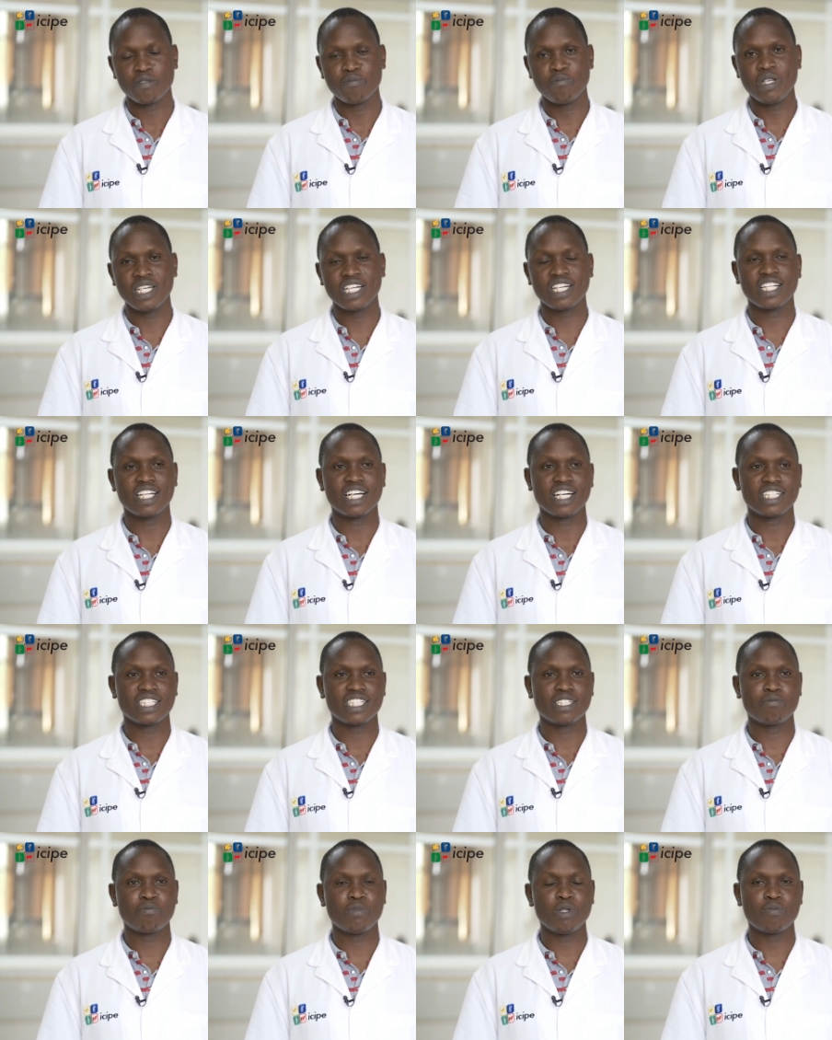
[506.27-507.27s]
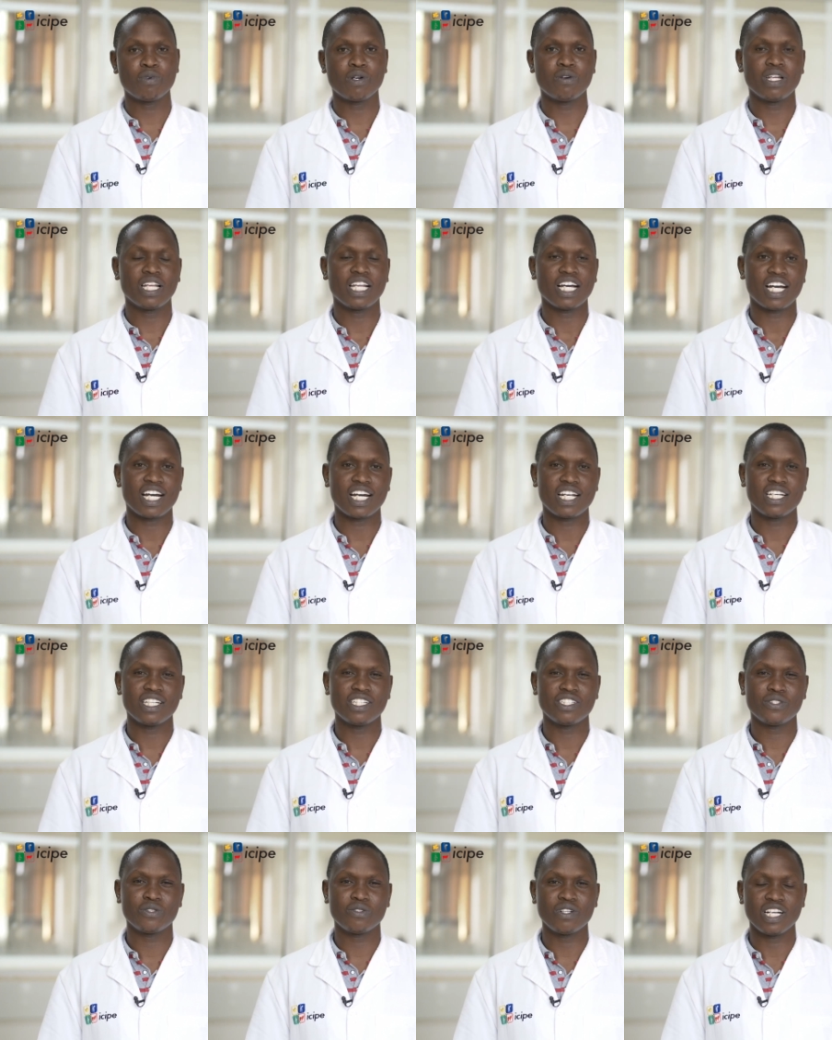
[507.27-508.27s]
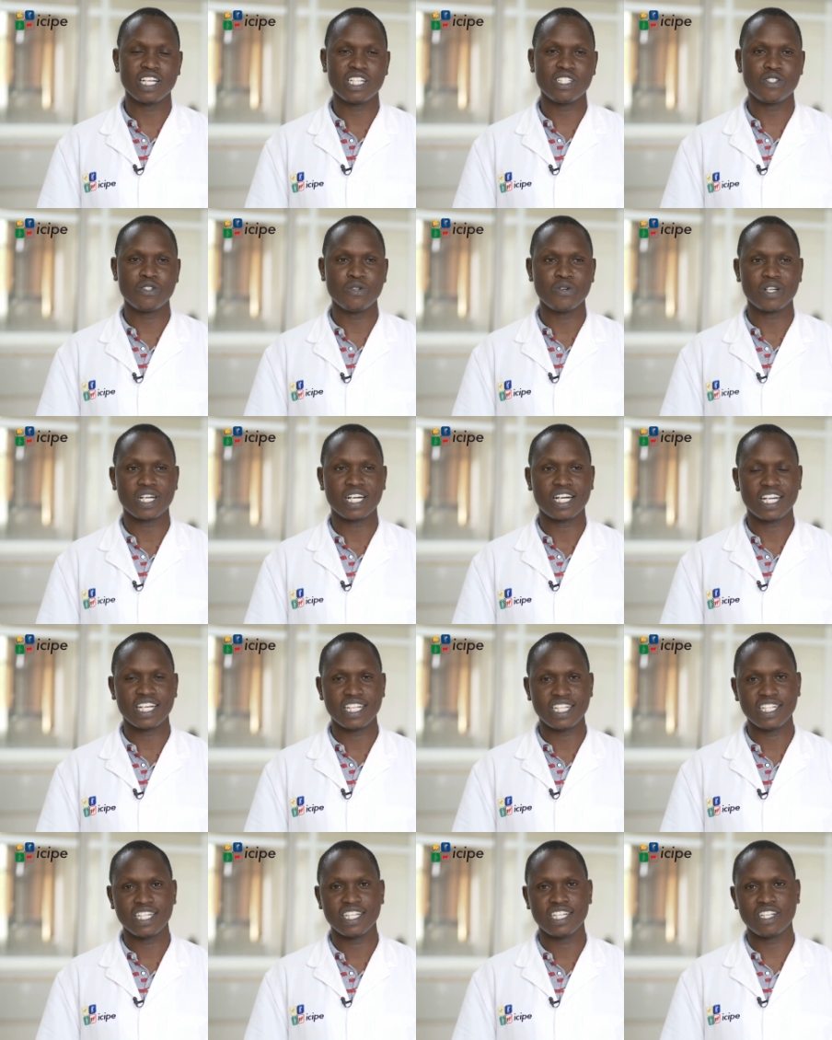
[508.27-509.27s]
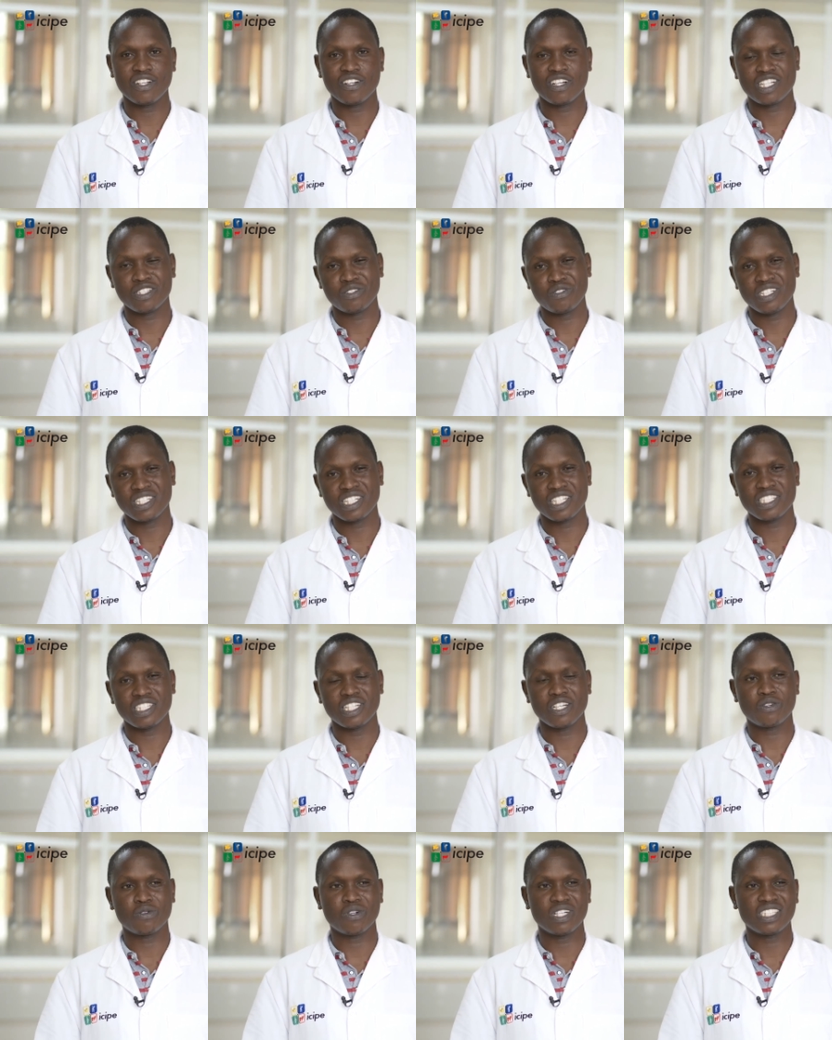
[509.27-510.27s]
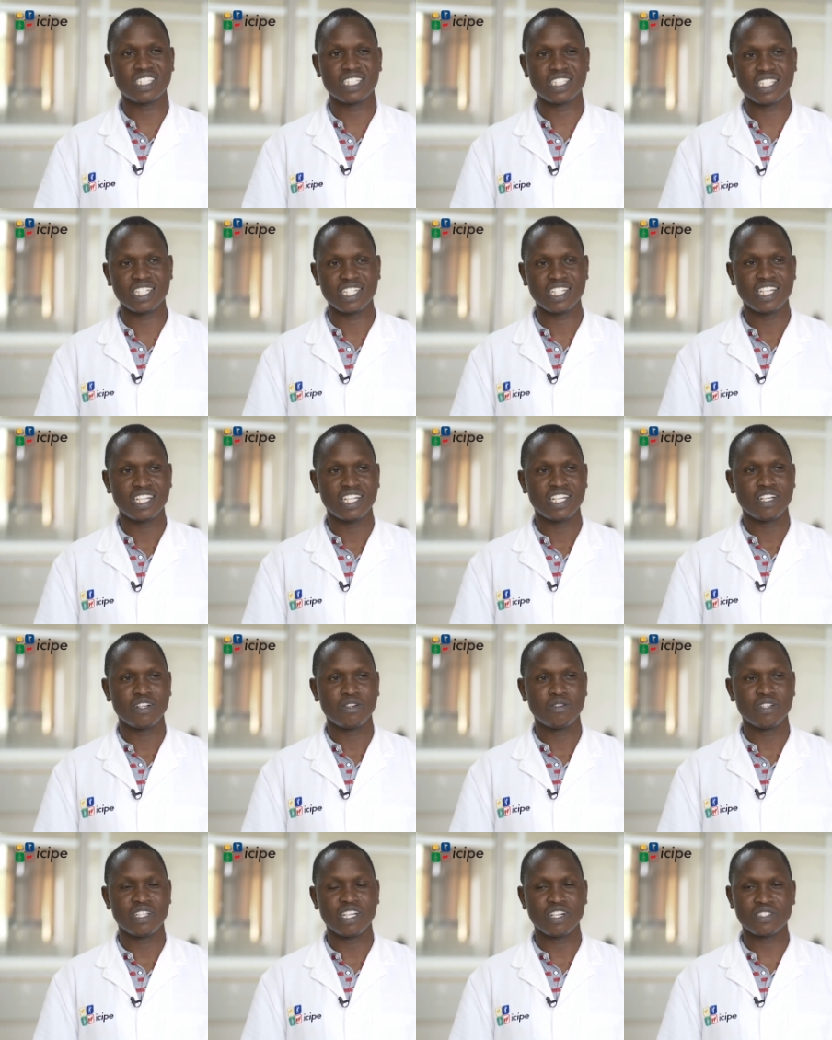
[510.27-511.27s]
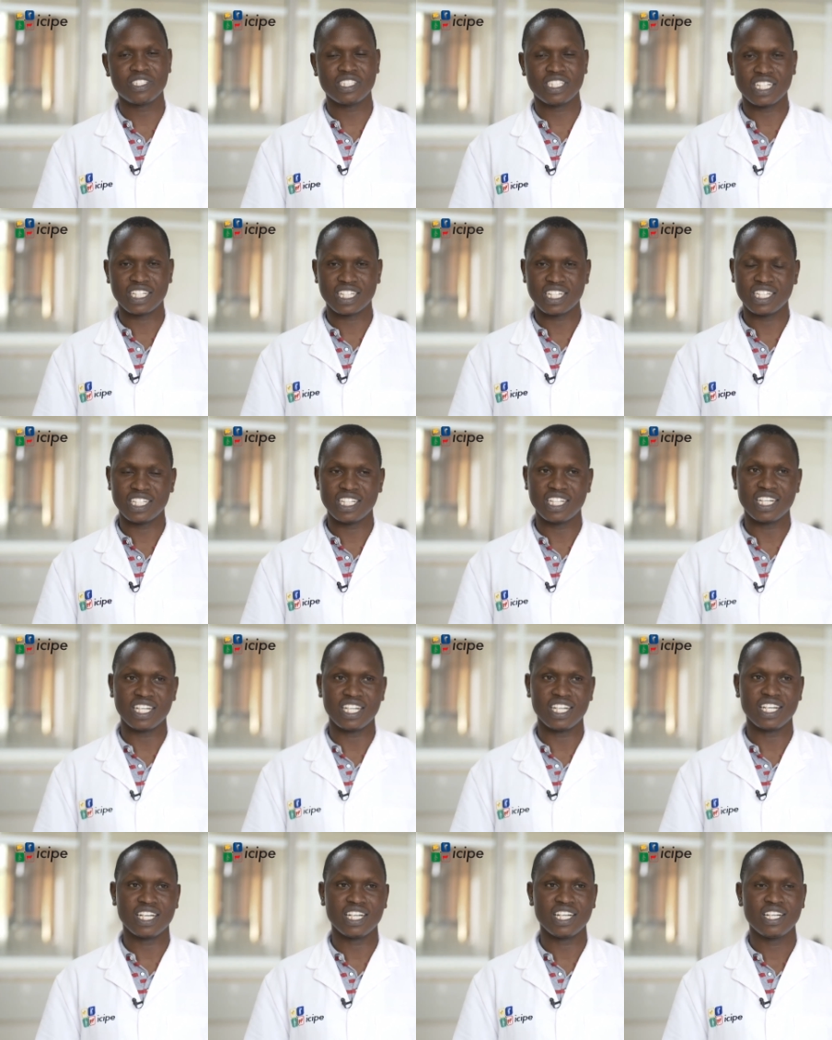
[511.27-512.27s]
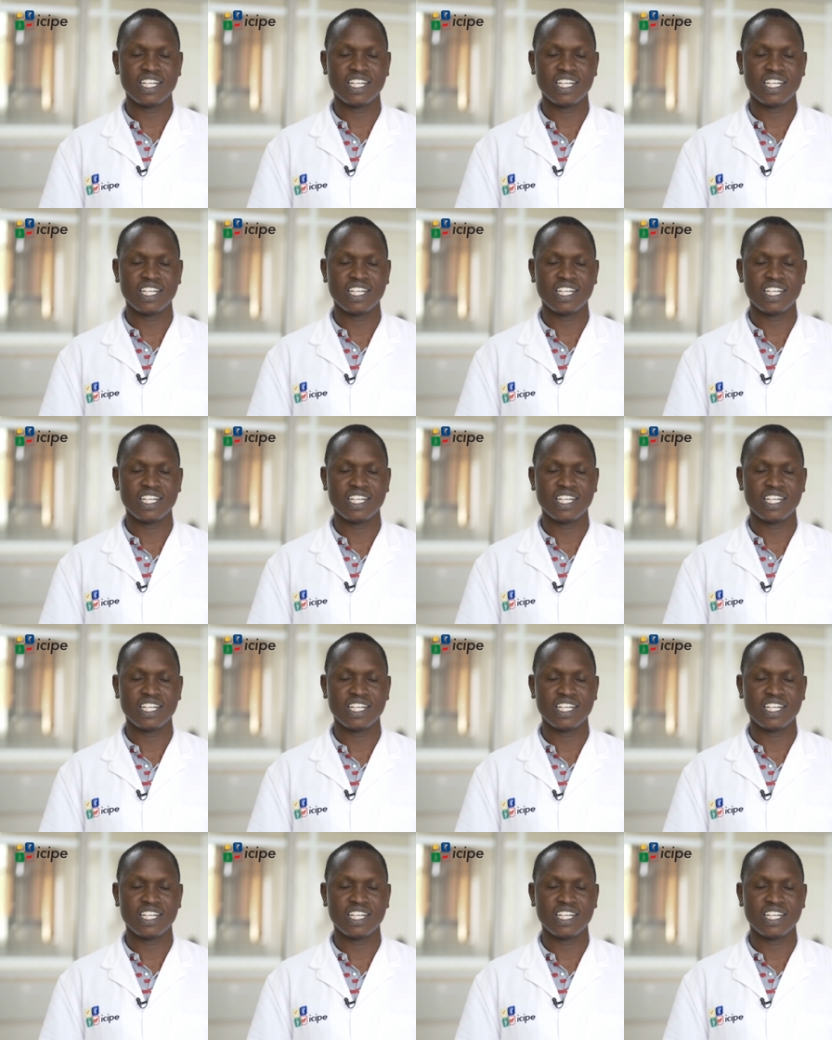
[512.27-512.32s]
being that people will add sugar into your honey in order to increase the quantity without checking the